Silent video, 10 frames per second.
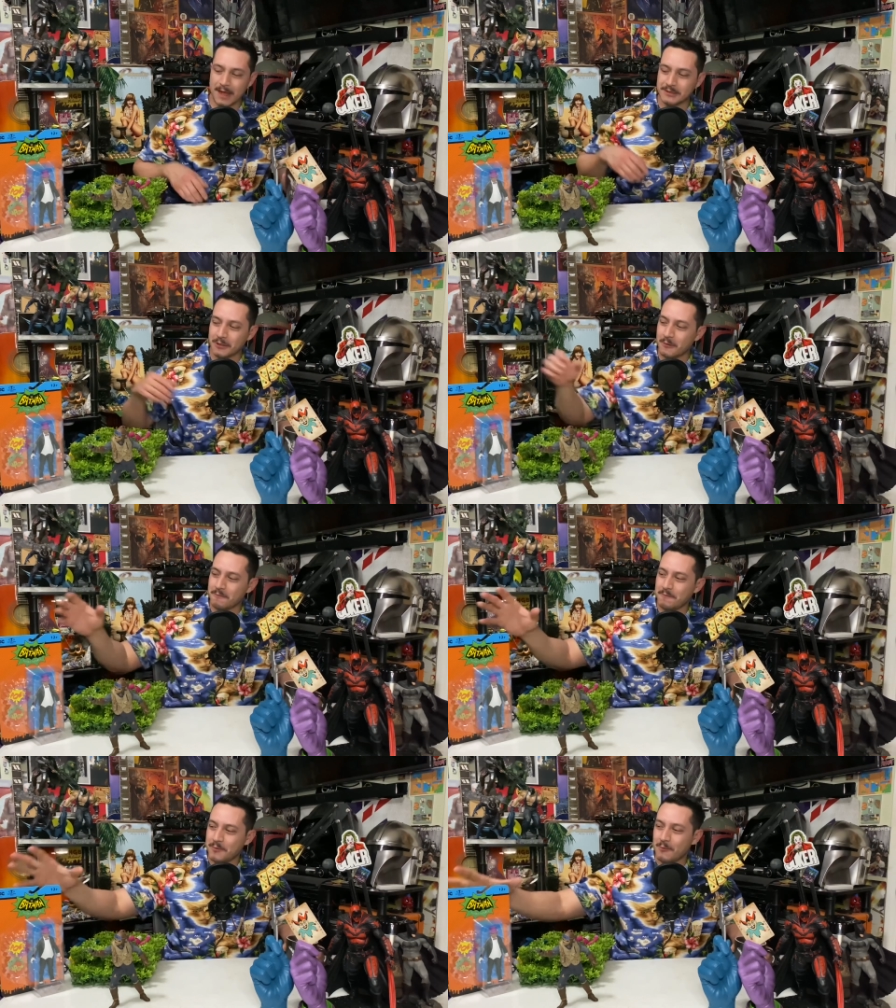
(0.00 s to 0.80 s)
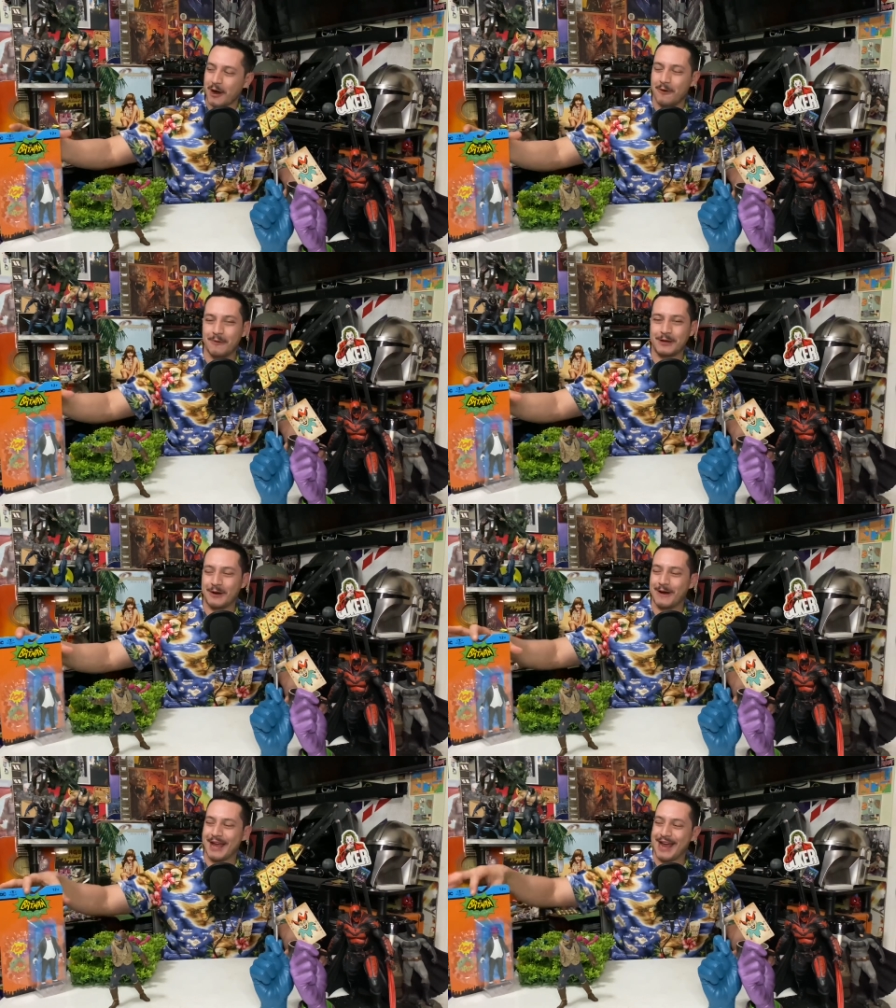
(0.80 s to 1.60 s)
So, why don't we
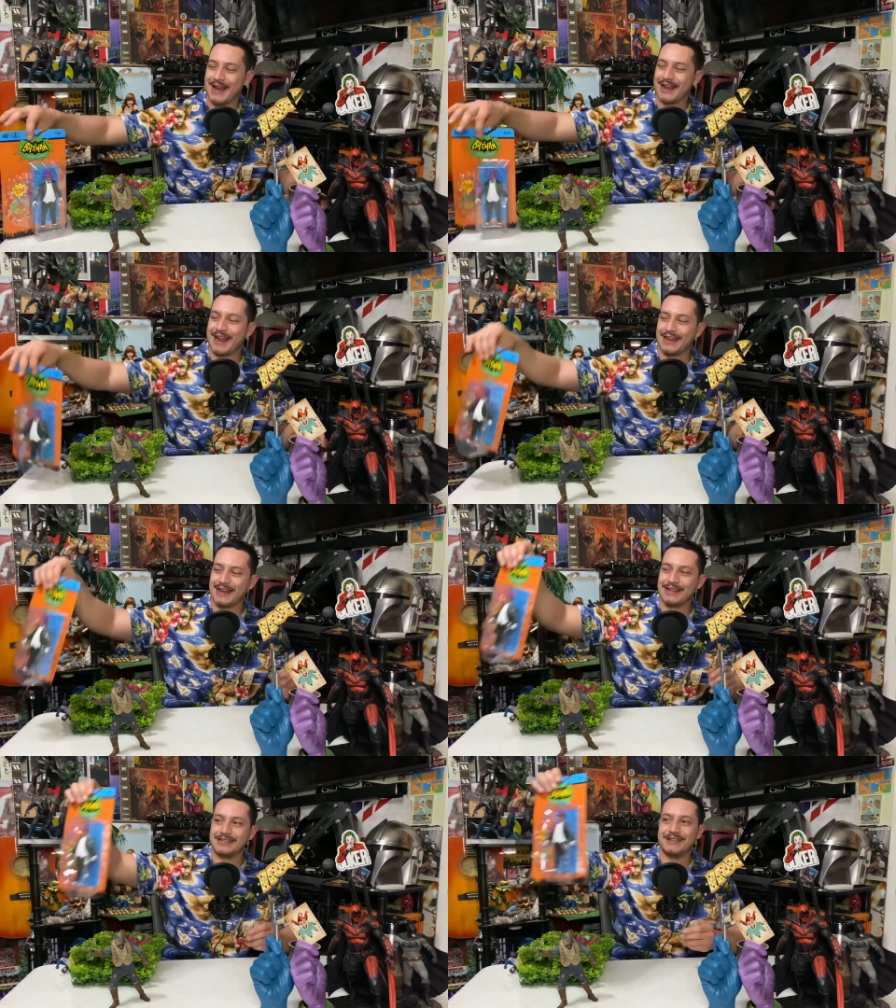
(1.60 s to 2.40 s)
go ahead and get into